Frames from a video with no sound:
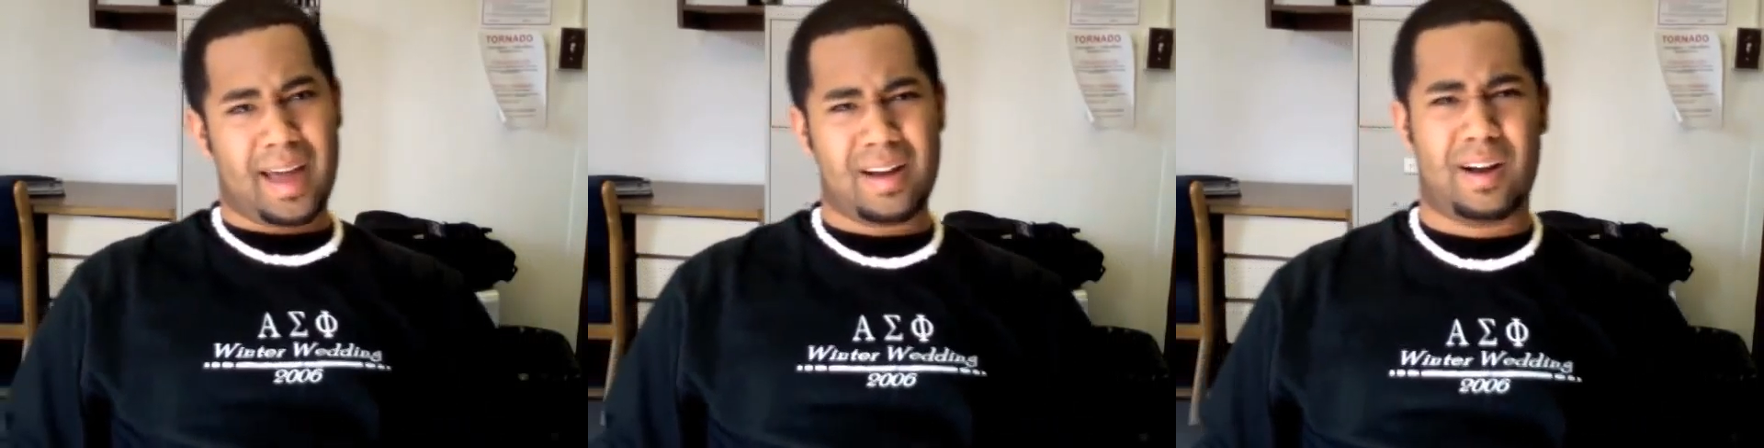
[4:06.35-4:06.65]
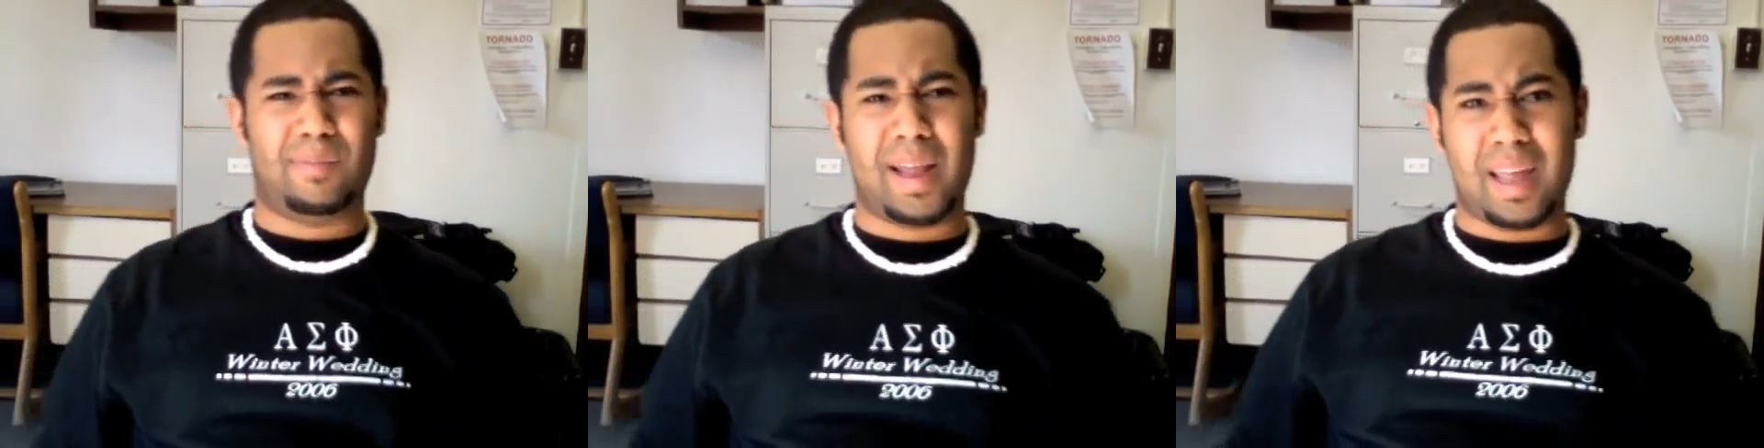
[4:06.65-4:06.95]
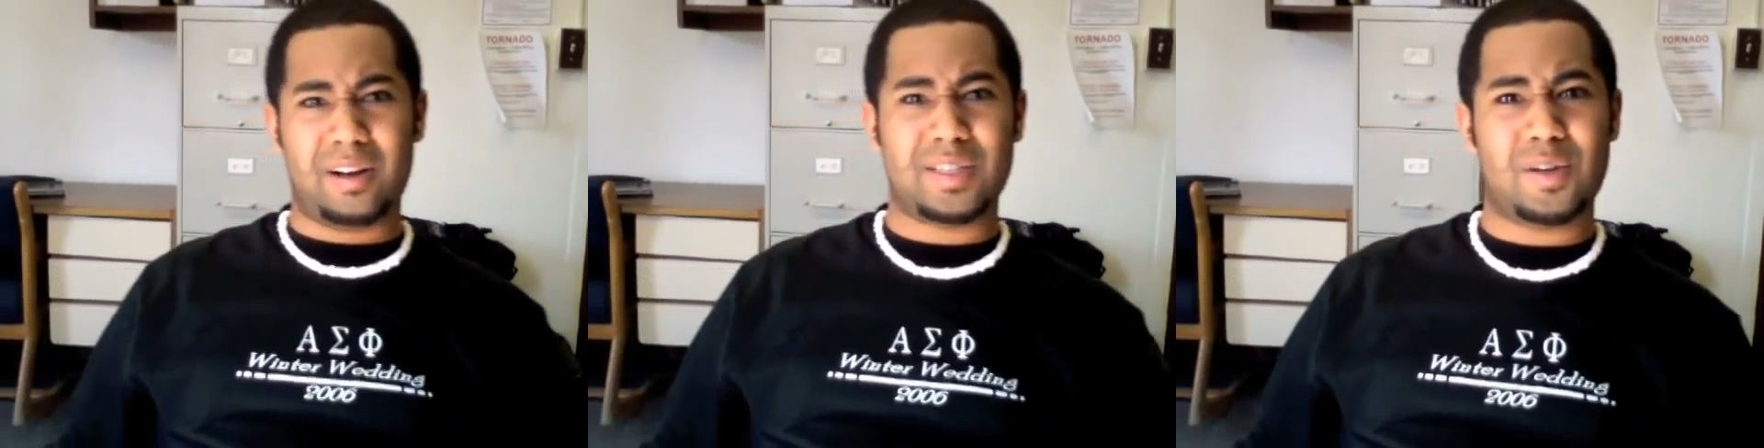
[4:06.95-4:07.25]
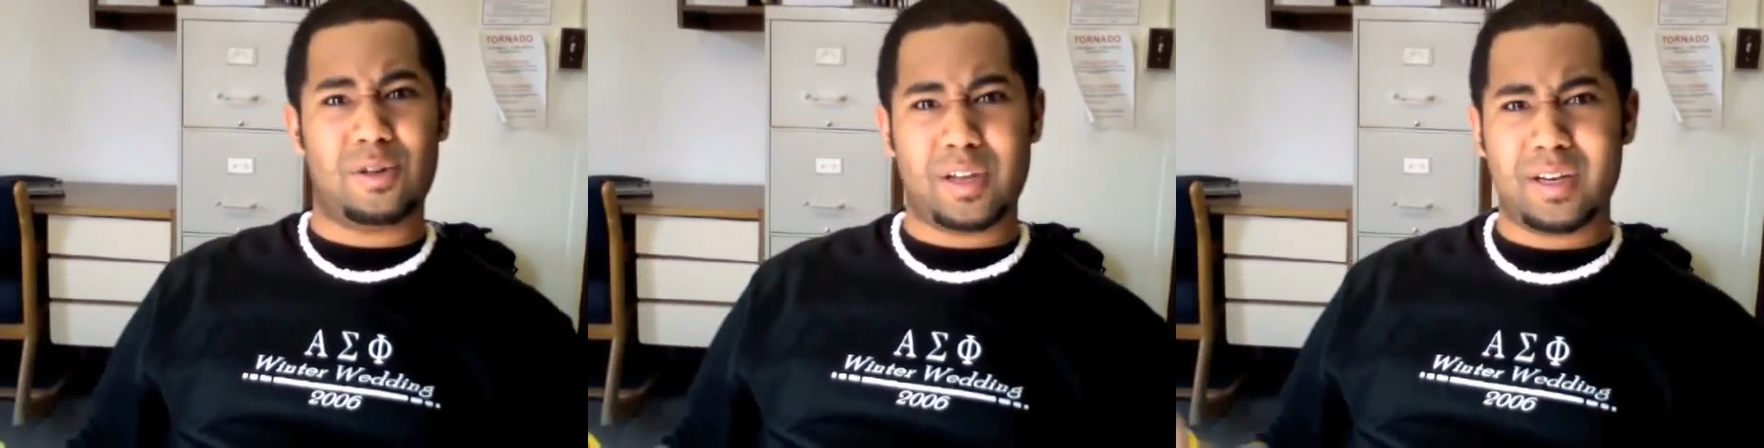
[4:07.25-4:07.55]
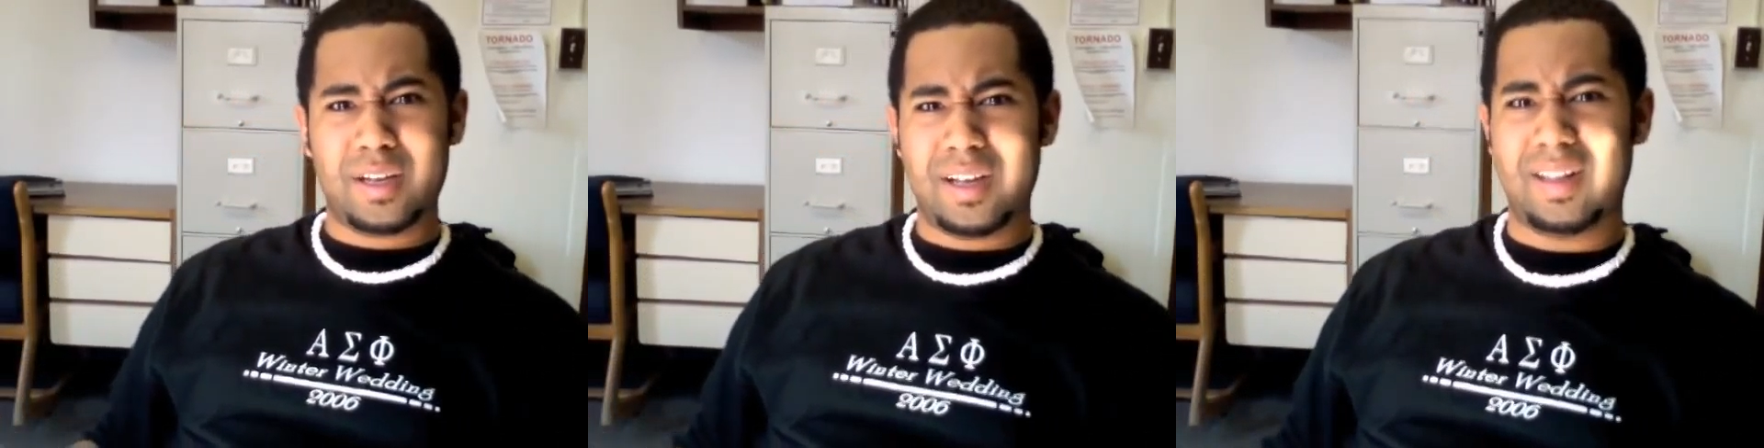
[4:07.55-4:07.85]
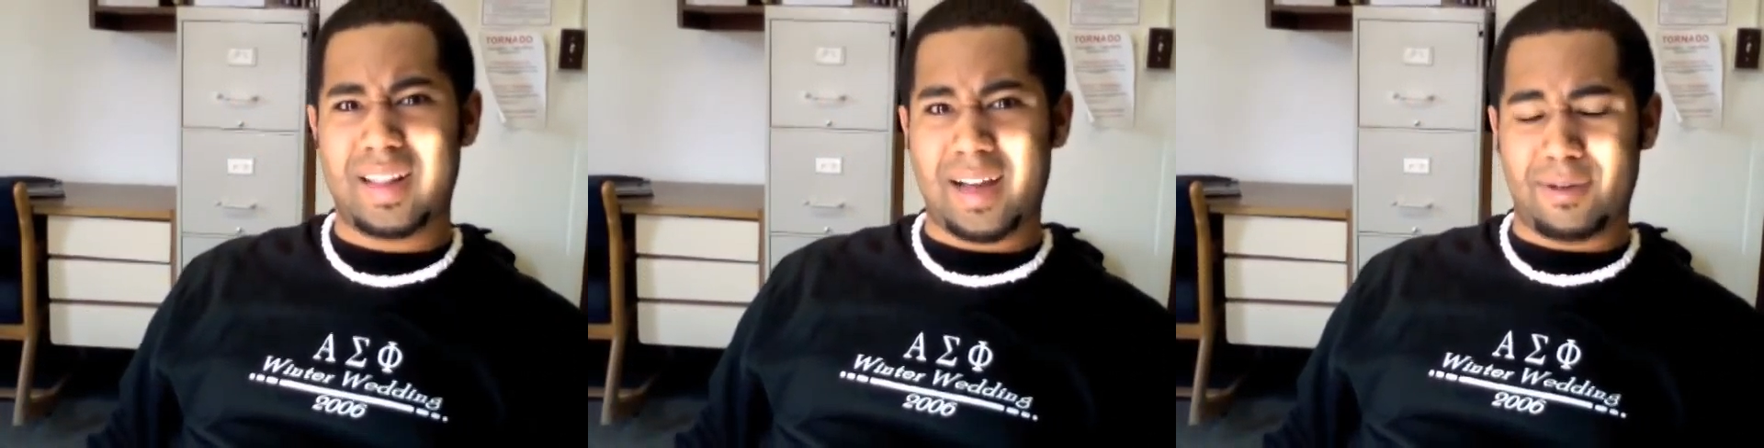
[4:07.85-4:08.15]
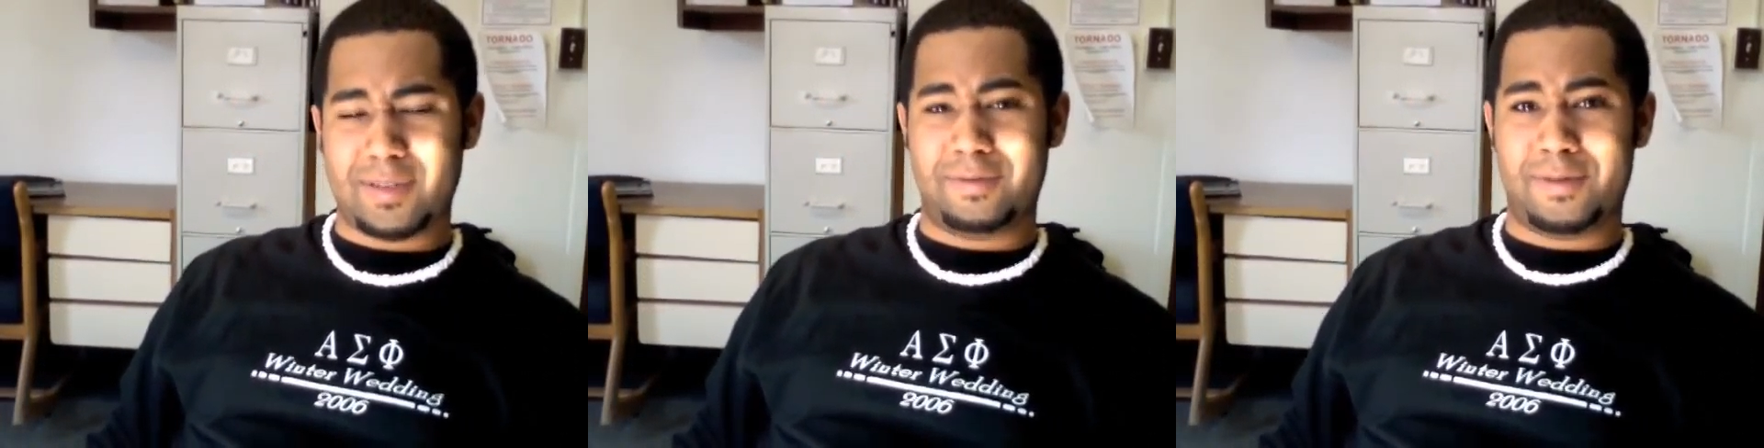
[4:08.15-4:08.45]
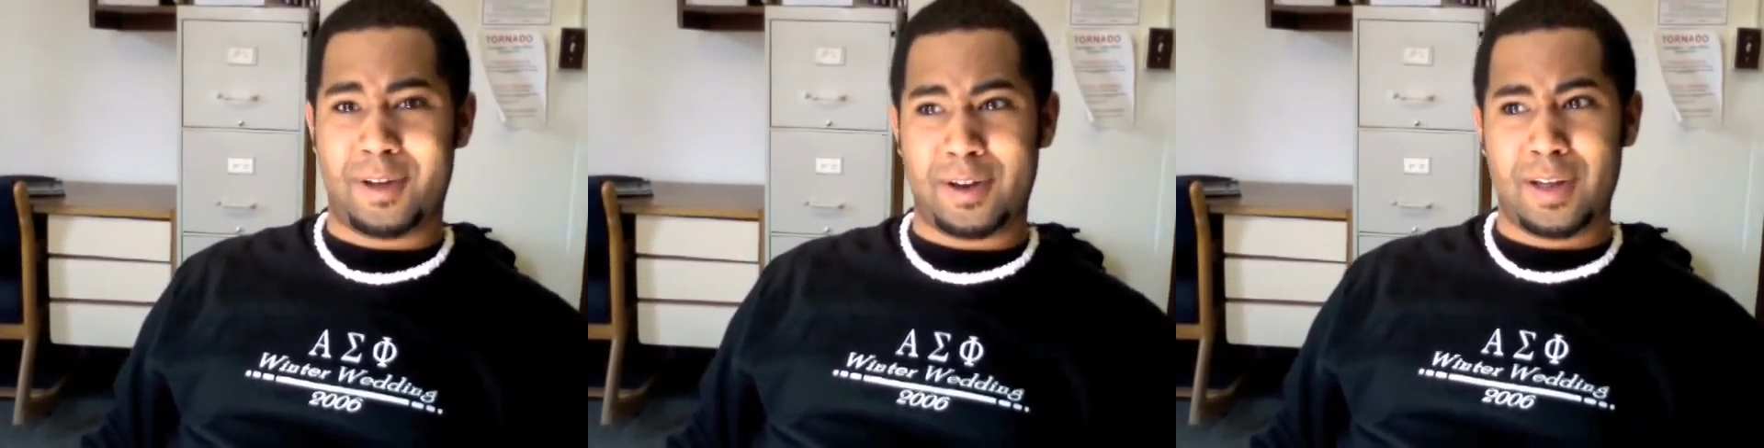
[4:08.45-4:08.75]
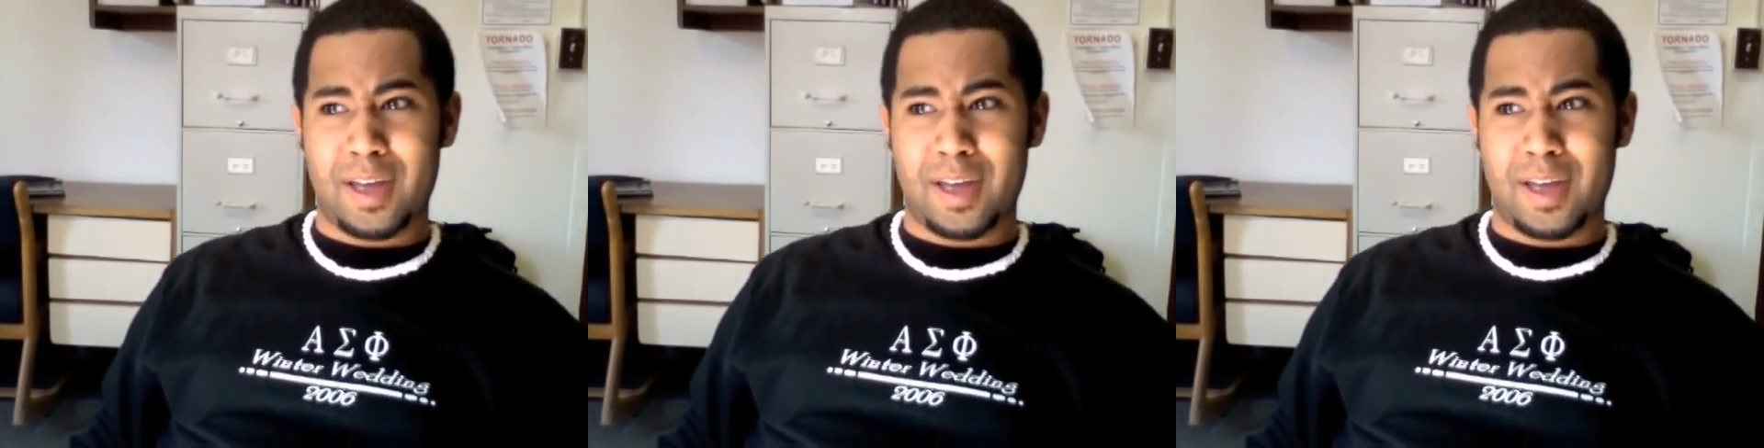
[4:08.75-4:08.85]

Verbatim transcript: Gotten my letter stolen. That wasn't fun.